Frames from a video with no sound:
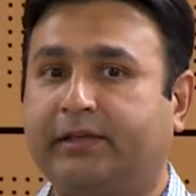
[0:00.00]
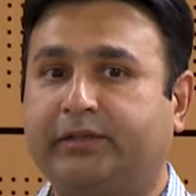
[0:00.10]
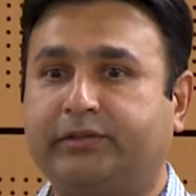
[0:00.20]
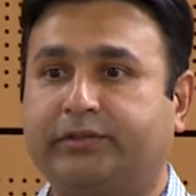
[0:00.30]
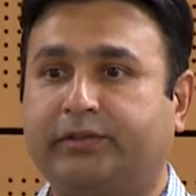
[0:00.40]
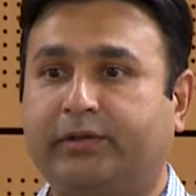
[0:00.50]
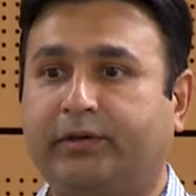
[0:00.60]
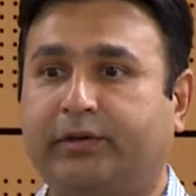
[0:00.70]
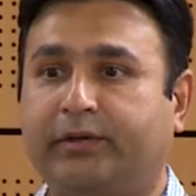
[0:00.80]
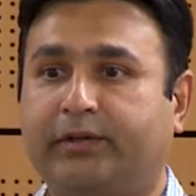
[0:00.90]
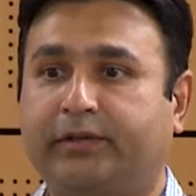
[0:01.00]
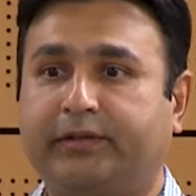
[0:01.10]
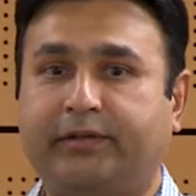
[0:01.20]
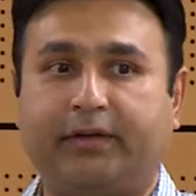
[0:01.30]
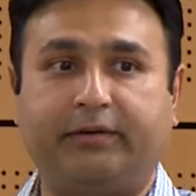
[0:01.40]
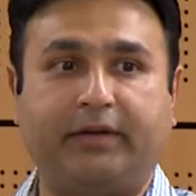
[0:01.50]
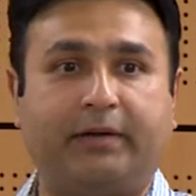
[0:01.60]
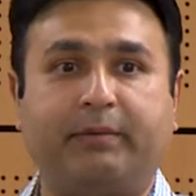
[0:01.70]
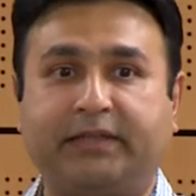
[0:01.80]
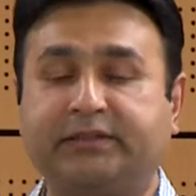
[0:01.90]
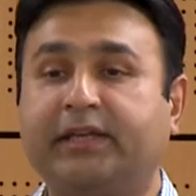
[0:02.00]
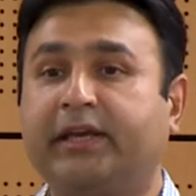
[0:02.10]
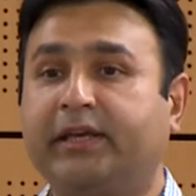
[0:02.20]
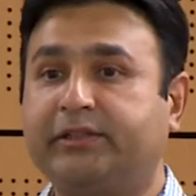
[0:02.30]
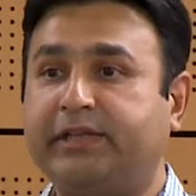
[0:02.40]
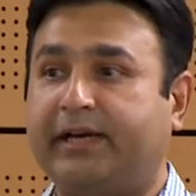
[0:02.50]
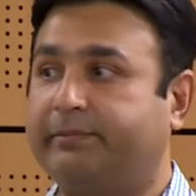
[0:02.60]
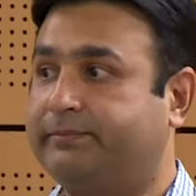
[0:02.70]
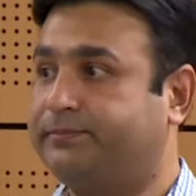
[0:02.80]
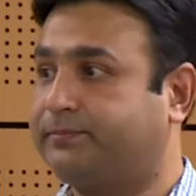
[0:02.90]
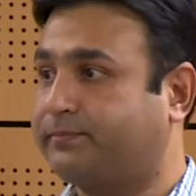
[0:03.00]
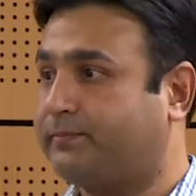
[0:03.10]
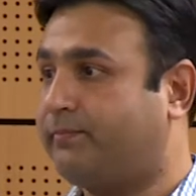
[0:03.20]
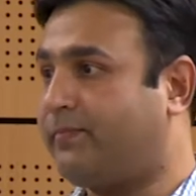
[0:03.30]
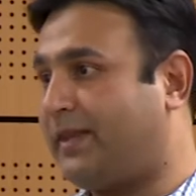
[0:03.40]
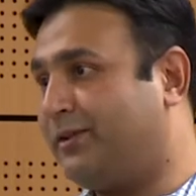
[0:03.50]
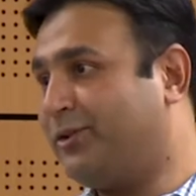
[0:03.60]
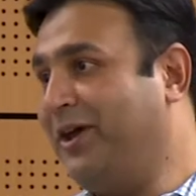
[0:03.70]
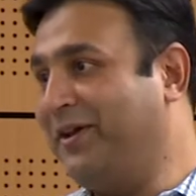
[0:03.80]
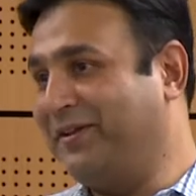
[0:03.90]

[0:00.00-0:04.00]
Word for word: So not much. Yeah. So,